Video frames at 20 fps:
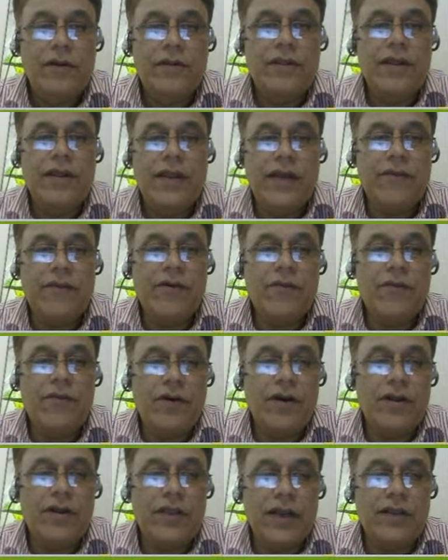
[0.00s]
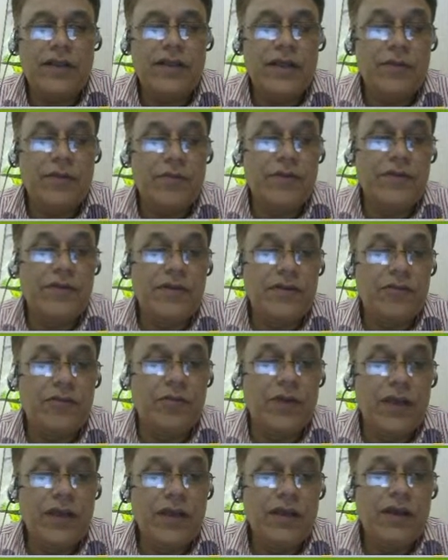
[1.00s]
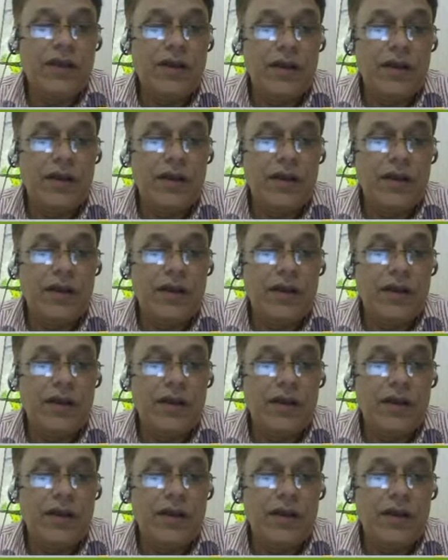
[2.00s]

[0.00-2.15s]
They never want that their business be